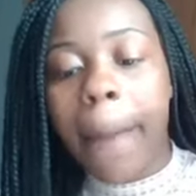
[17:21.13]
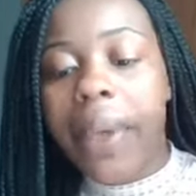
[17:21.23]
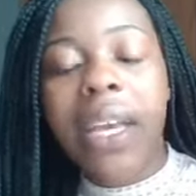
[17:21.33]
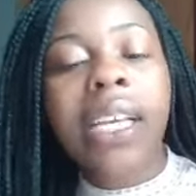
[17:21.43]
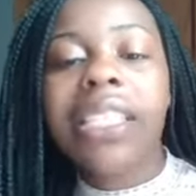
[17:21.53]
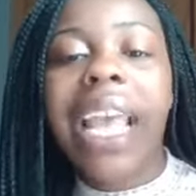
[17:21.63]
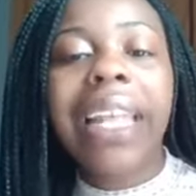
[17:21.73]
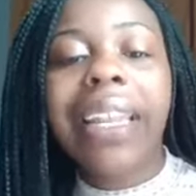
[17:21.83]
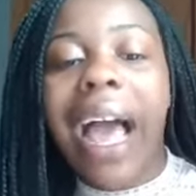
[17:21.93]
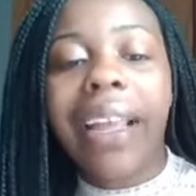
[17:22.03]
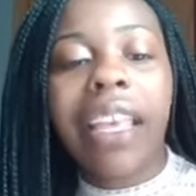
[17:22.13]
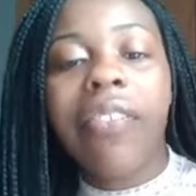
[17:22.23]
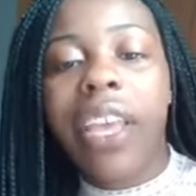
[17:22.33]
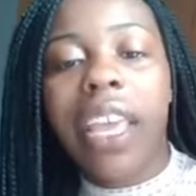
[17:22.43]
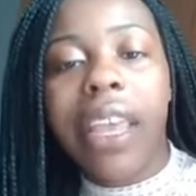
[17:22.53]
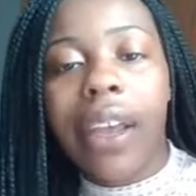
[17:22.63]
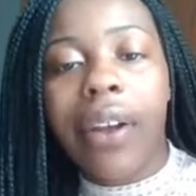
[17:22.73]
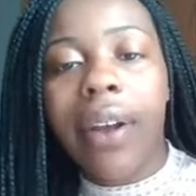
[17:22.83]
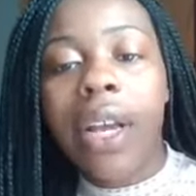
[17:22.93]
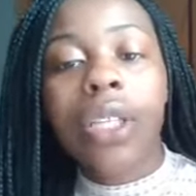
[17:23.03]
because they not giving
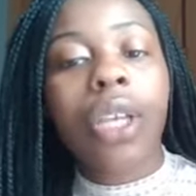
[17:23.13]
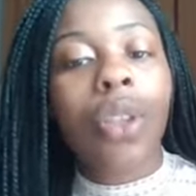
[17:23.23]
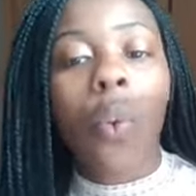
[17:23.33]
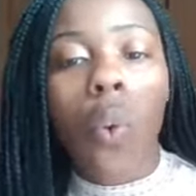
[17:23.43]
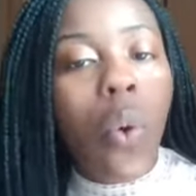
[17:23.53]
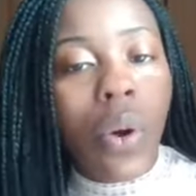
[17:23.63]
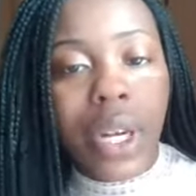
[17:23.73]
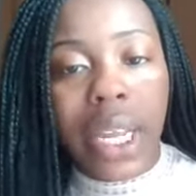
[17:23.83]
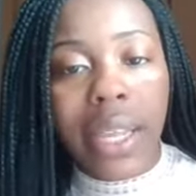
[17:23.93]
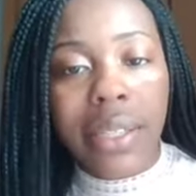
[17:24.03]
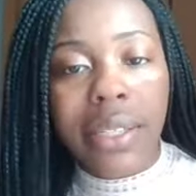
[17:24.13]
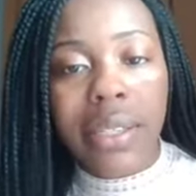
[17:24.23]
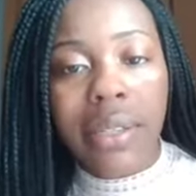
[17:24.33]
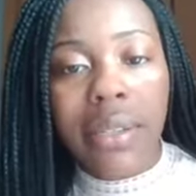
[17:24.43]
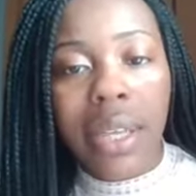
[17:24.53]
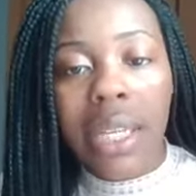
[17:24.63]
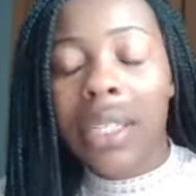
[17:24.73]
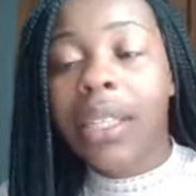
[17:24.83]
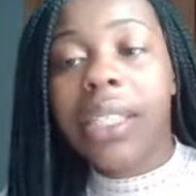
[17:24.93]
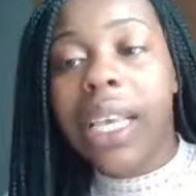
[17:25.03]
ear to the warnings,
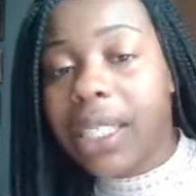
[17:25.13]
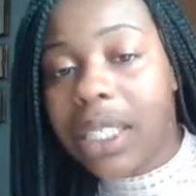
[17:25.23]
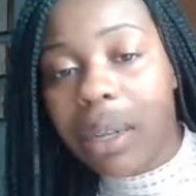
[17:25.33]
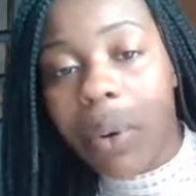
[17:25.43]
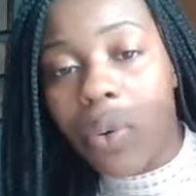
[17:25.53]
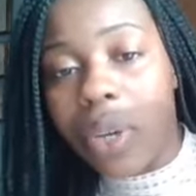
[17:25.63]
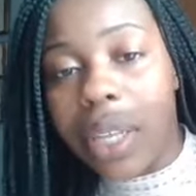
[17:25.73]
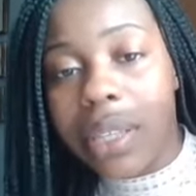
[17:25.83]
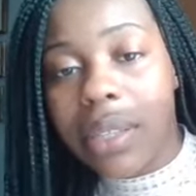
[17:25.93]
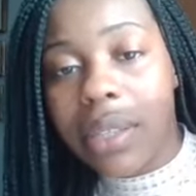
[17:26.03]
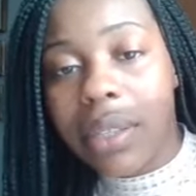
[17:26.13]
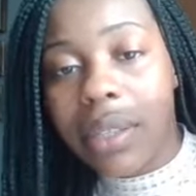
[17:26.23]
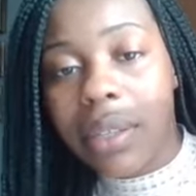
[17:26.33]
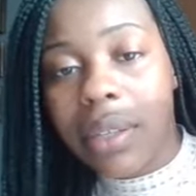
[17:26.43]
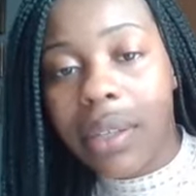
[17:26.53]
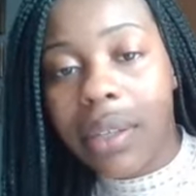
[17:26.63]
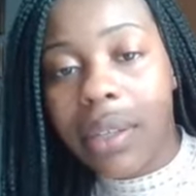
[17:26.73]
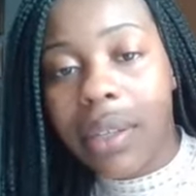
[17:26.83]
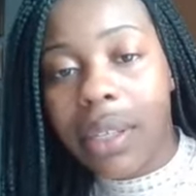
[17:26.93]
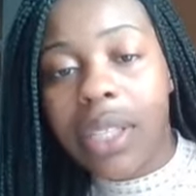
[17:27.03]
to the testimonies,
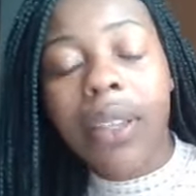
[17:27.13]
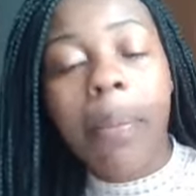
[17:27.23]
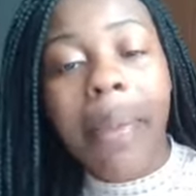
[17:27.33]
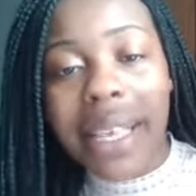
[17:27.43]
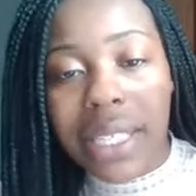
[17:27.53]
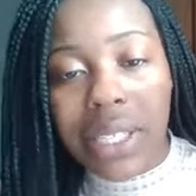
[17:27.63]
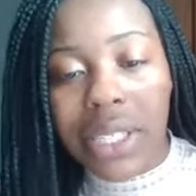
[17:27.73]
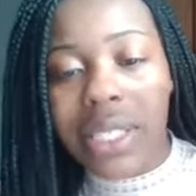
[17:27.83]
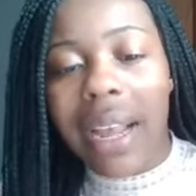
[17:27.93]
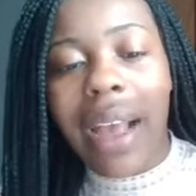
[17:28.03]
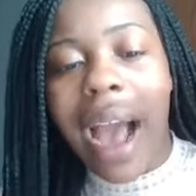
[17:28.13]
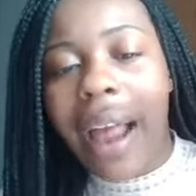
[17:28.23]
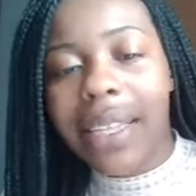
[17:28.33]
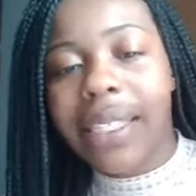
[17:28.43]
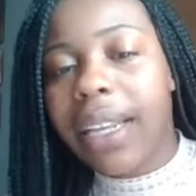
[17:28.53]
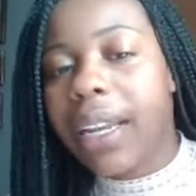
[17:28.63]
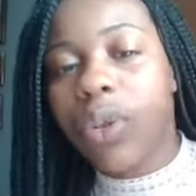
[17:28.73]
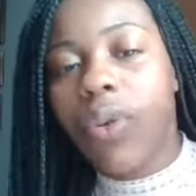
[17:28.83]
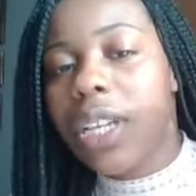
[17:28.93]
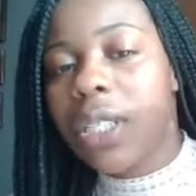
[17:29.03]
to the messages that God is sending
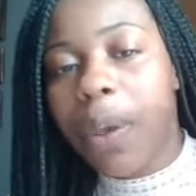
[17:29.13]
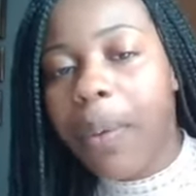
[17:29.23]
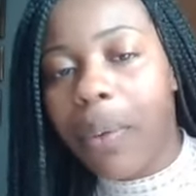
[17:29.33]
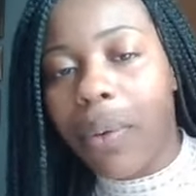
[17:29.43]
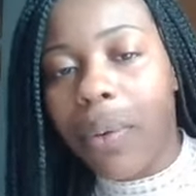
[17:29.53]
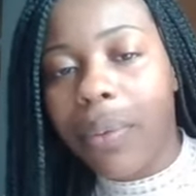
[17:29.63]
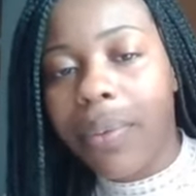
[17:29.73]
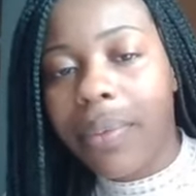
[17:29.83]
through his people.